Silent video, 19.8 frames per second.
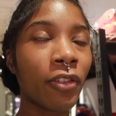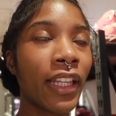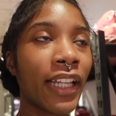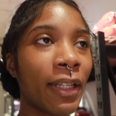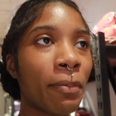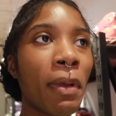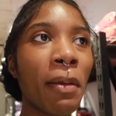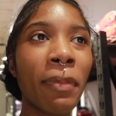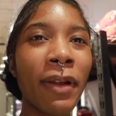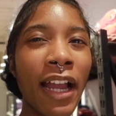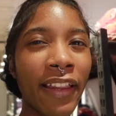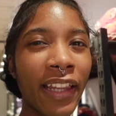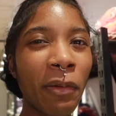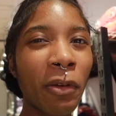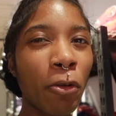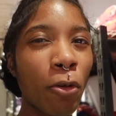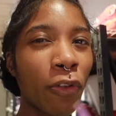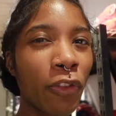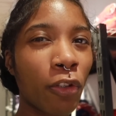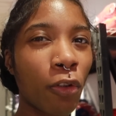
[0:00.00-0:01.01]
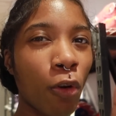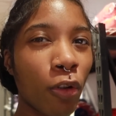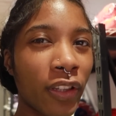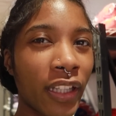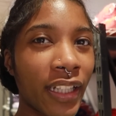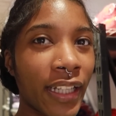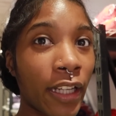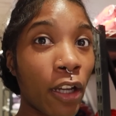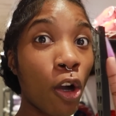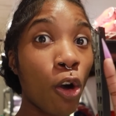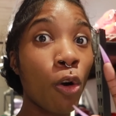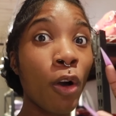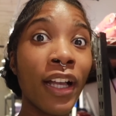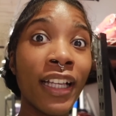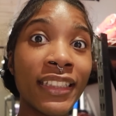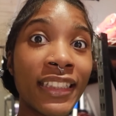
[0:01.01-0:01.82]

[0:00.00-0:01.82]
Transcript: Like, remember how they were going through the whole thing, like, oh,